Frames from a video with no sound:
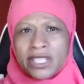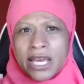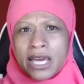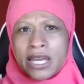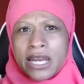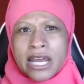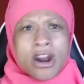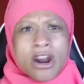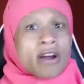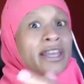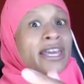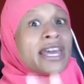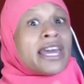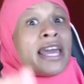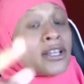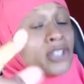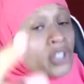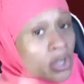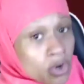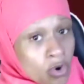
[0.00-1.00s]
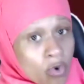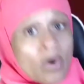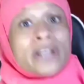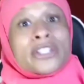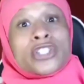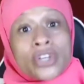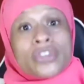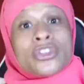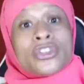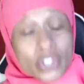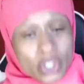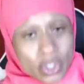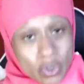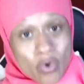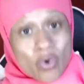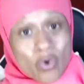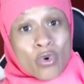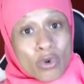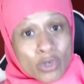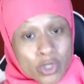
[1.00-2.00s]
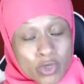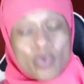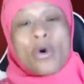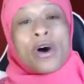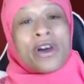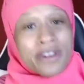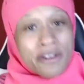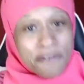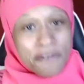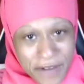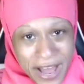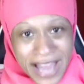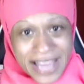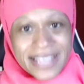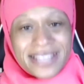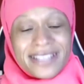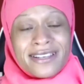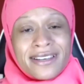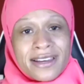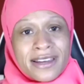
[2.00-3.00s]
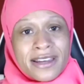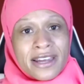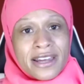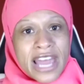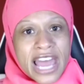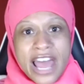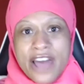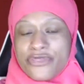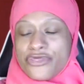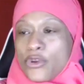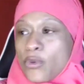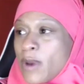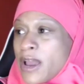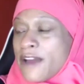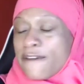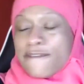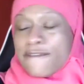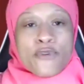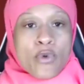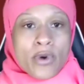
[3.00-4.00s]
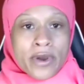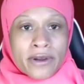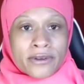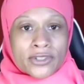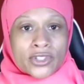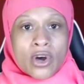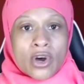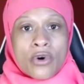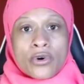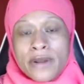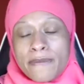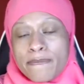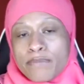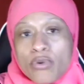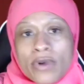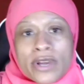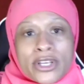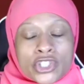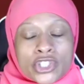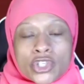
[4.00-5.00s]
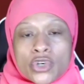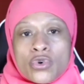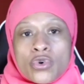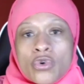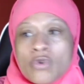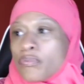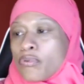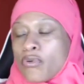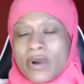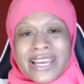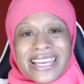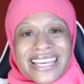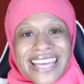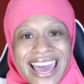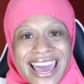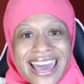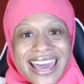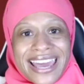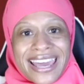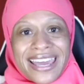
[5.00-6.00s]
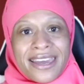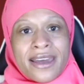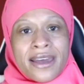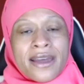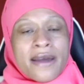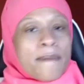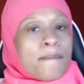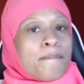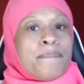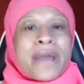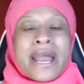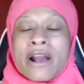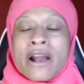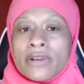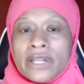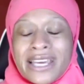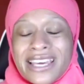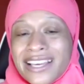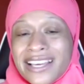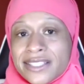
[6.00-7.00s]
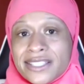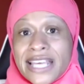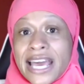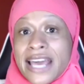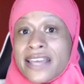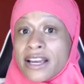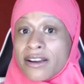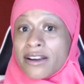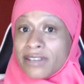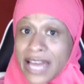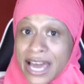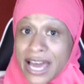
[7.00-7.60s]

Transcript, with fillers: seeing that. Our kids are going to the schools wanting to fight at three and four years old in preschool, pre K, barely can say their